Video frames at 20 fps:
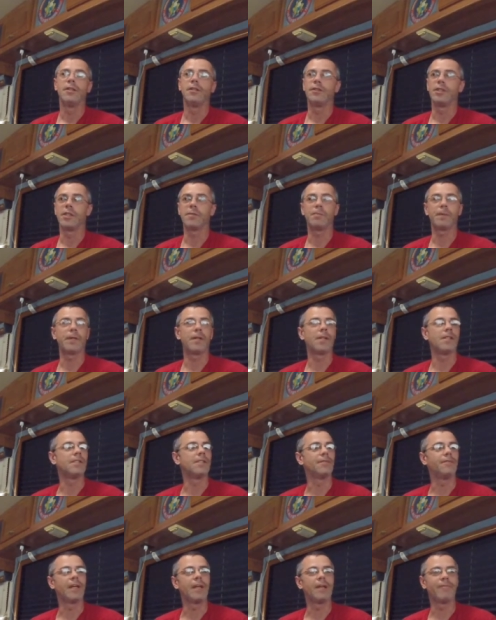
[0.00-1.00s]
just because
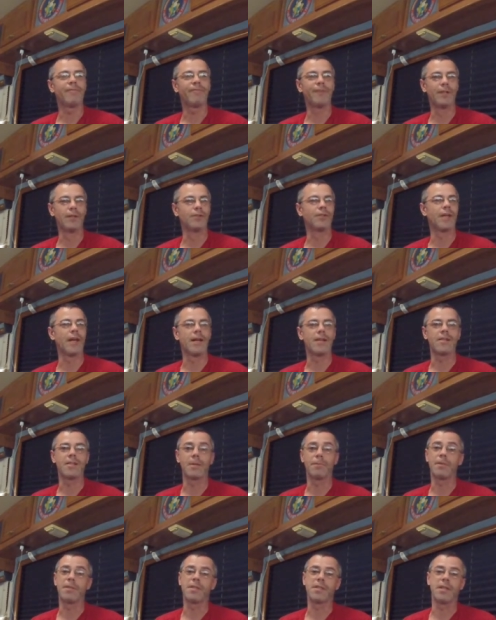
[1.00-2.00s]
it, it feels like
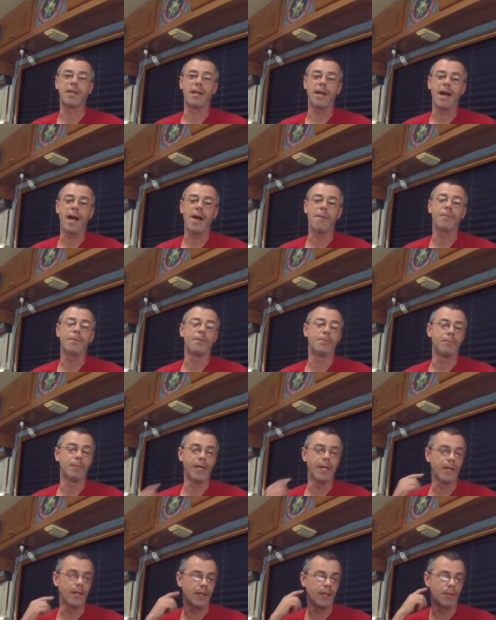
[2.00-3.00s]
something's going to happen
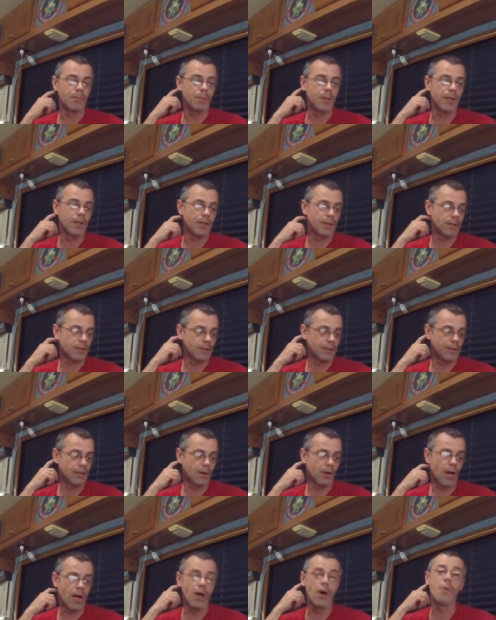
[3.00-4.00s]
big, but you
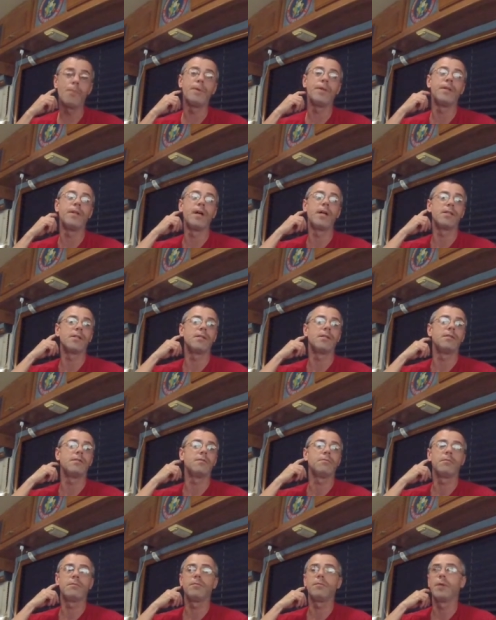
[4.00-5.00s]
know, I hope it doesn't.
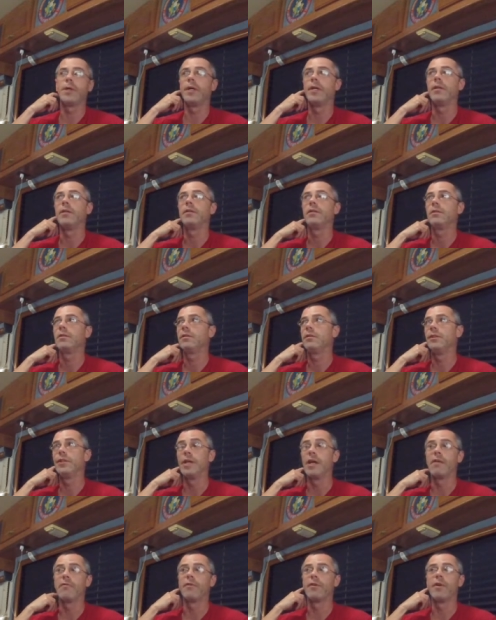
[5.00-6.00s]
But you
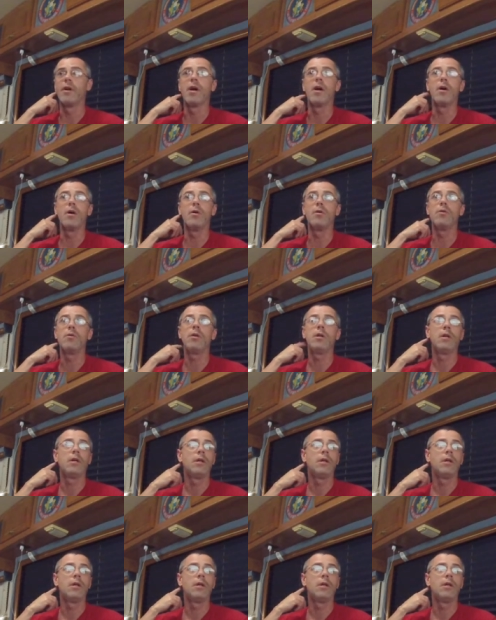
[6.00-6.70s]
never know